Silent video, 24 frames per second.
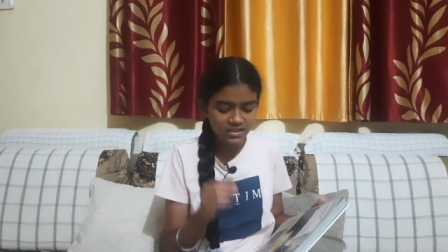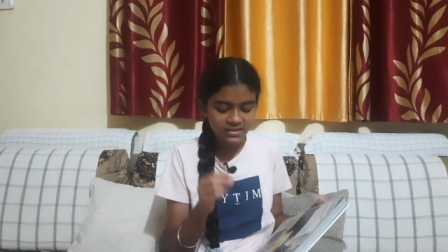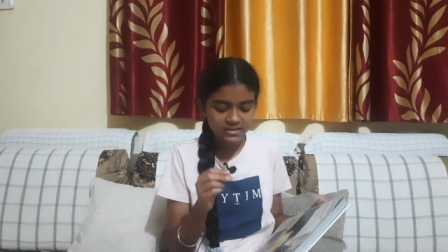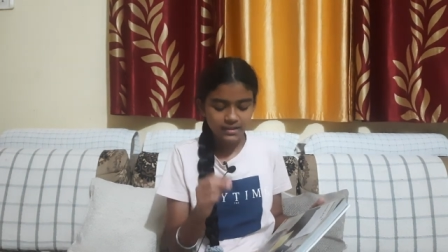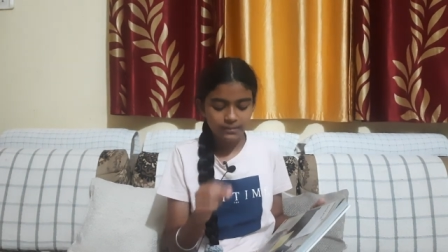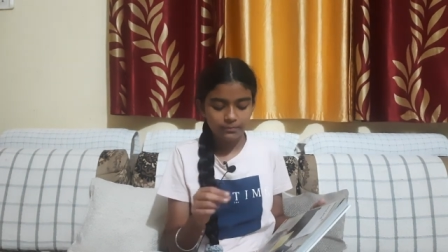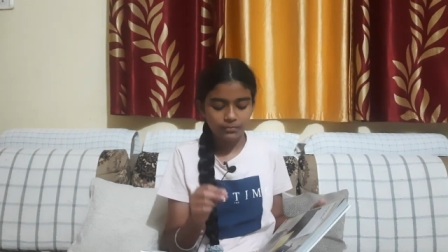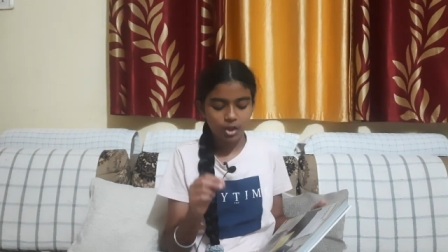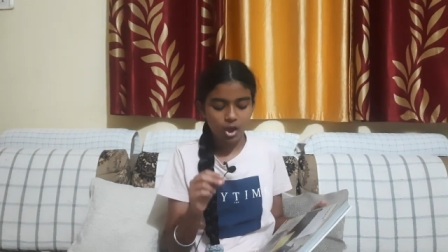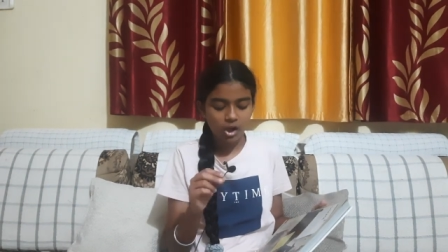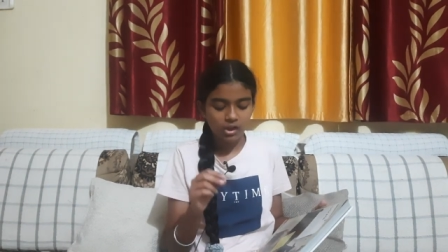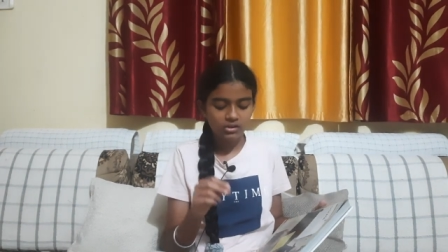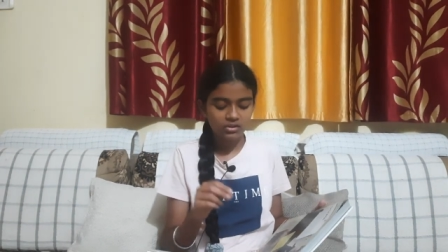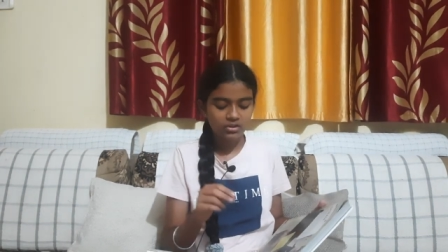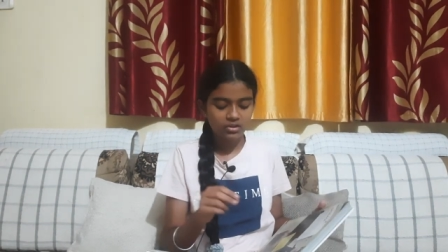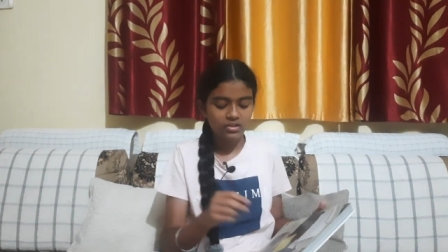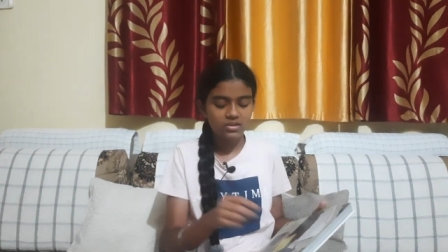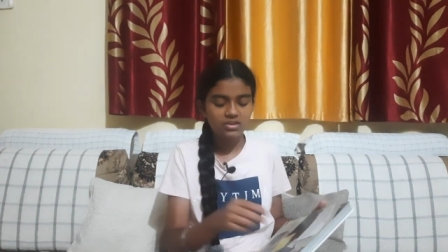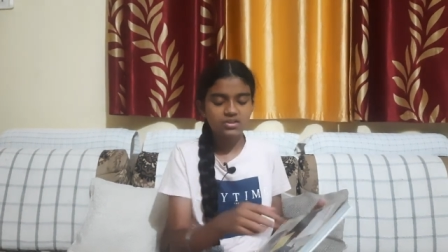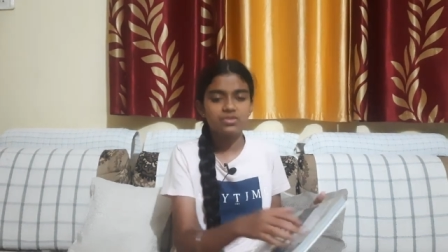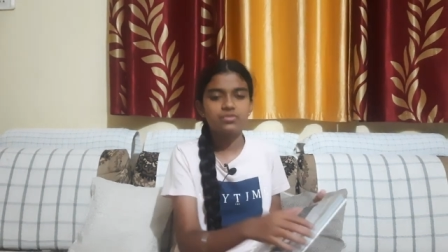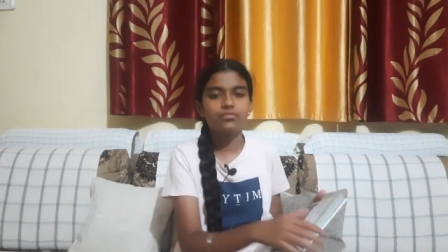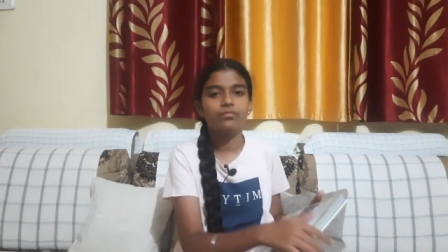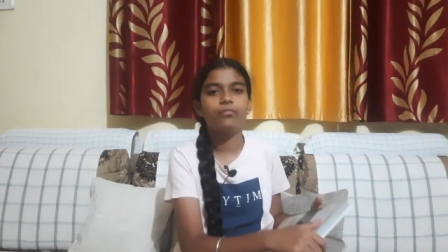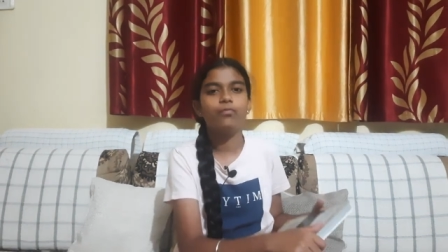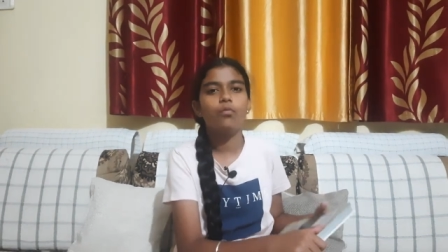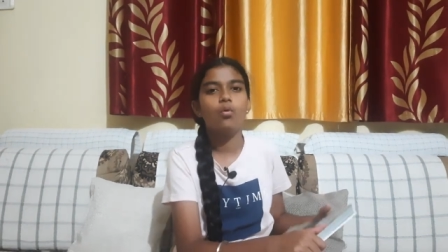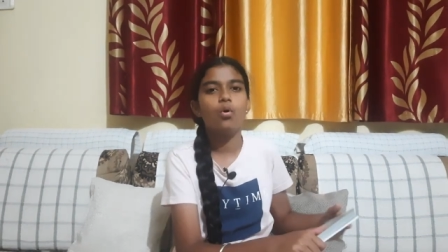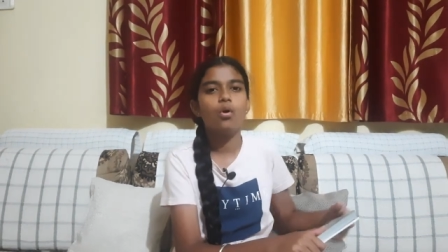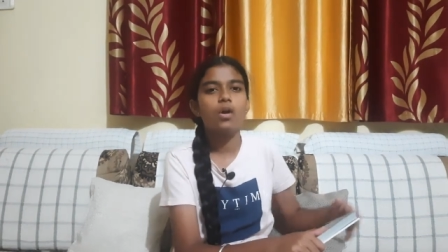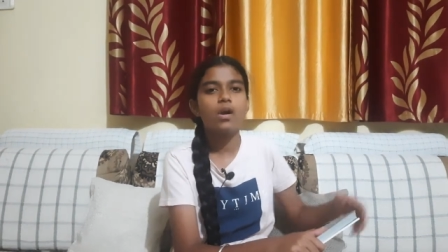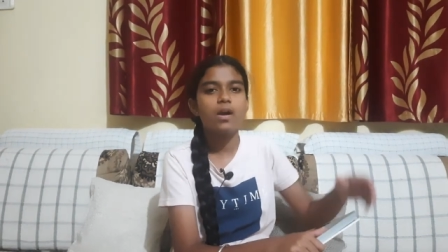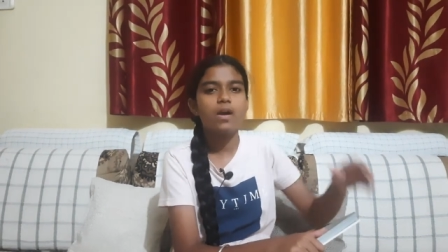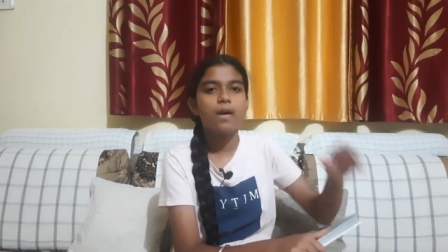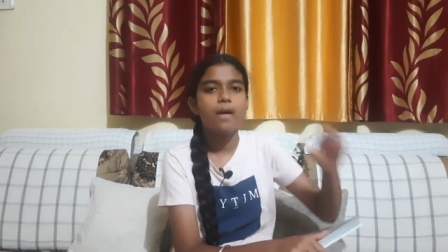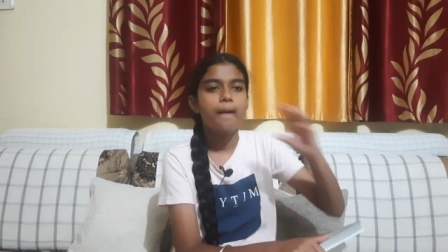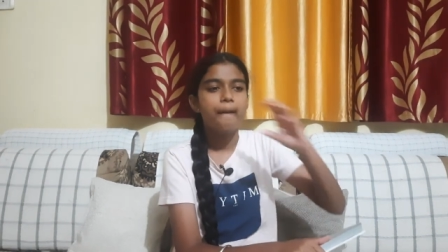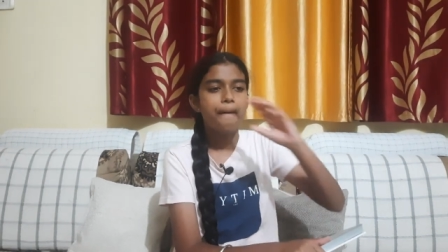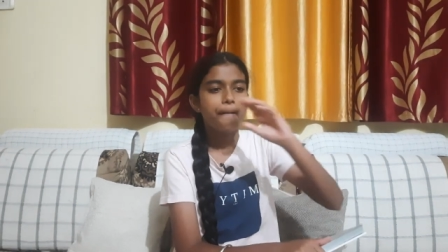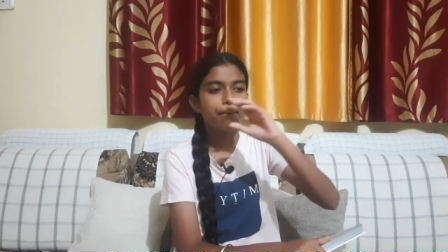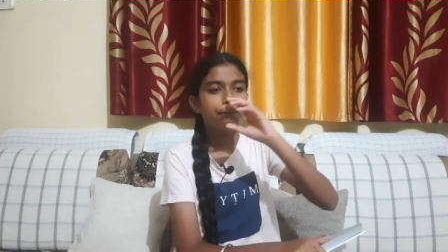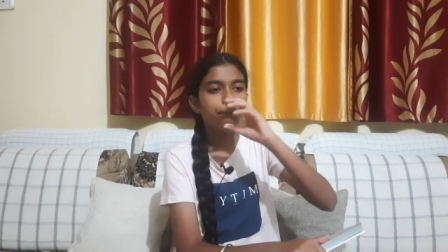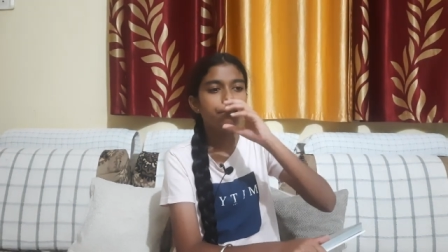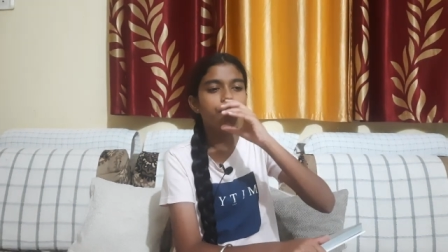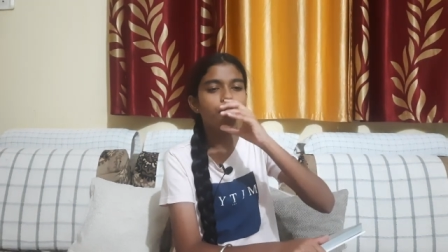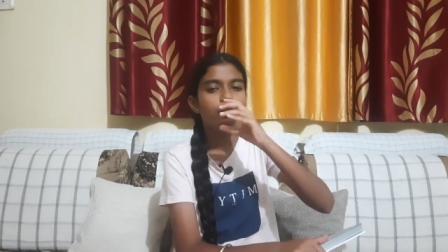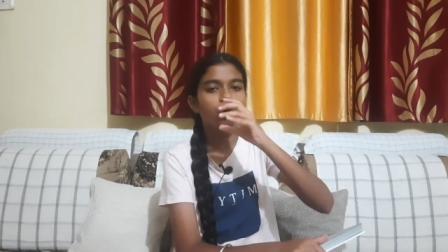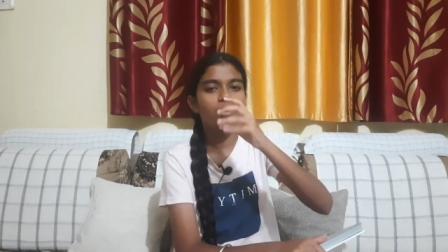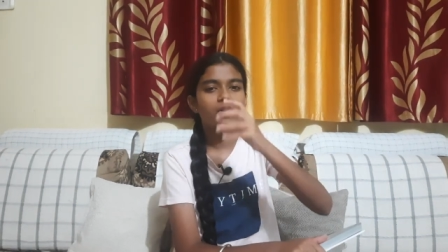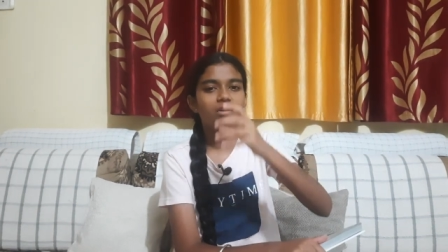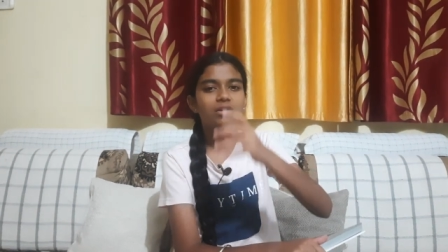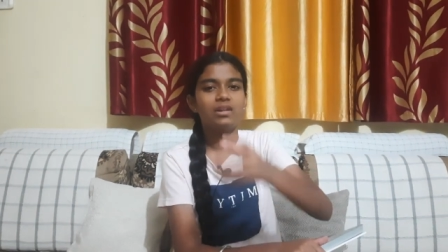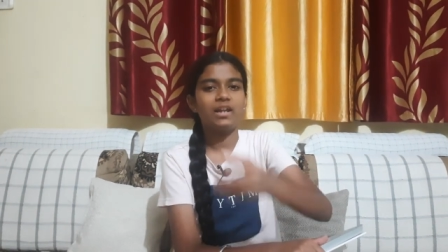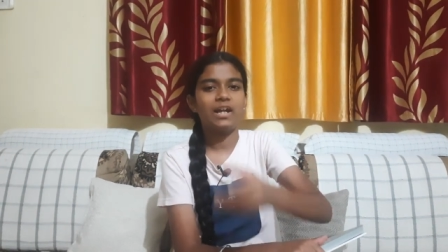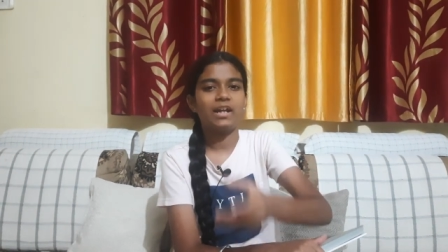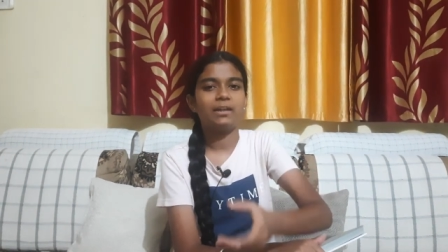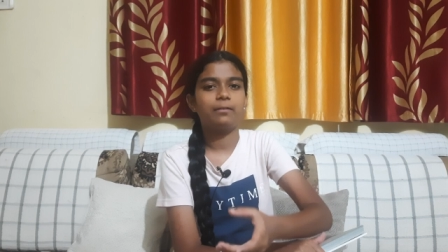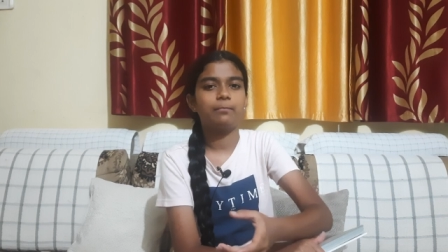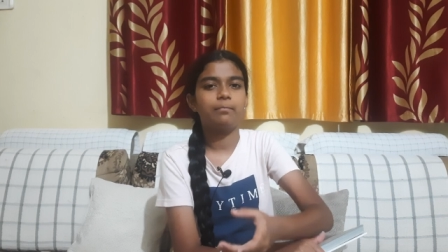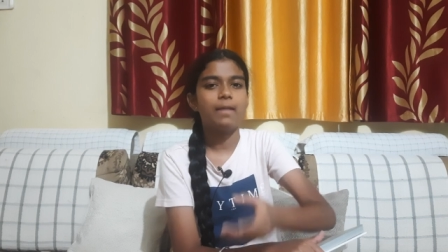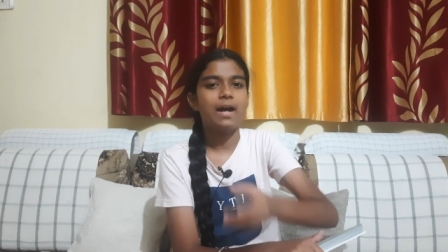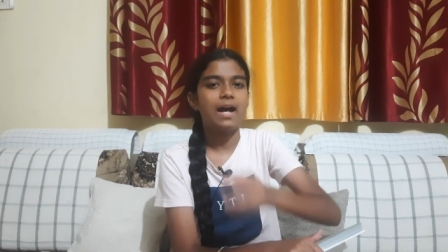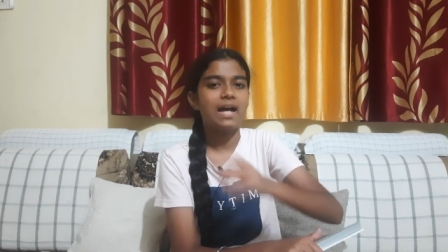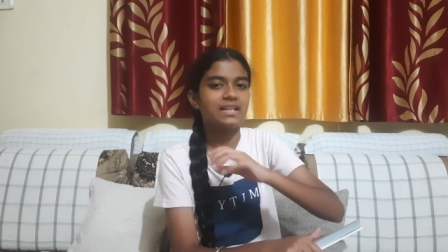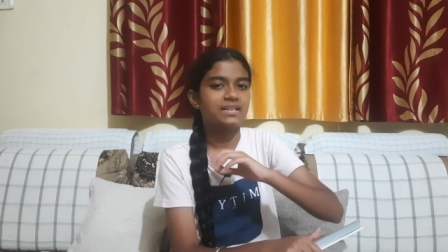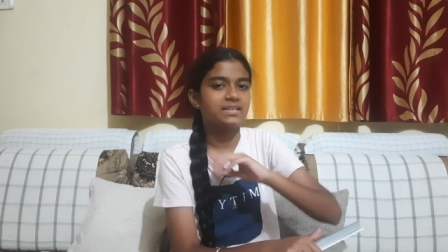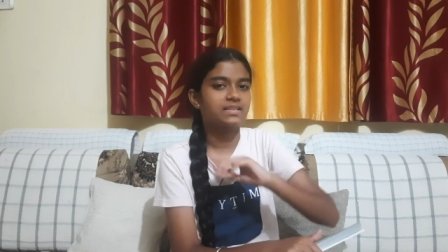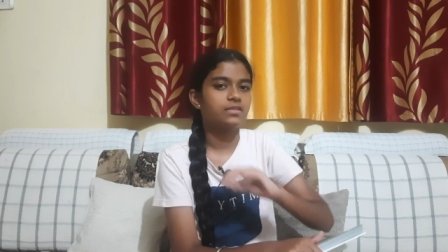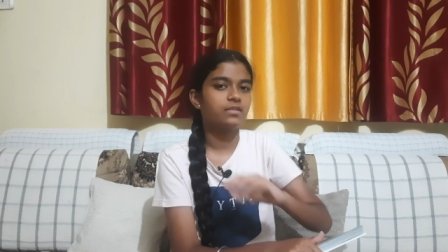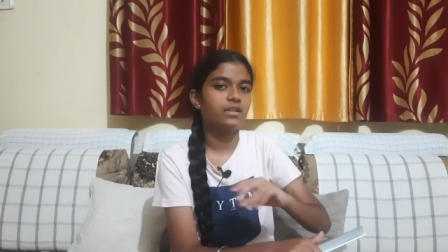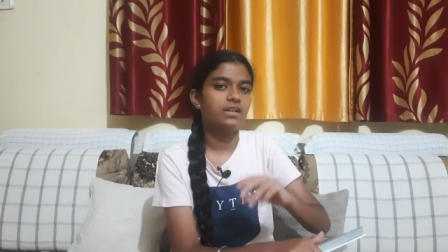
some doctors wore bird-like masks.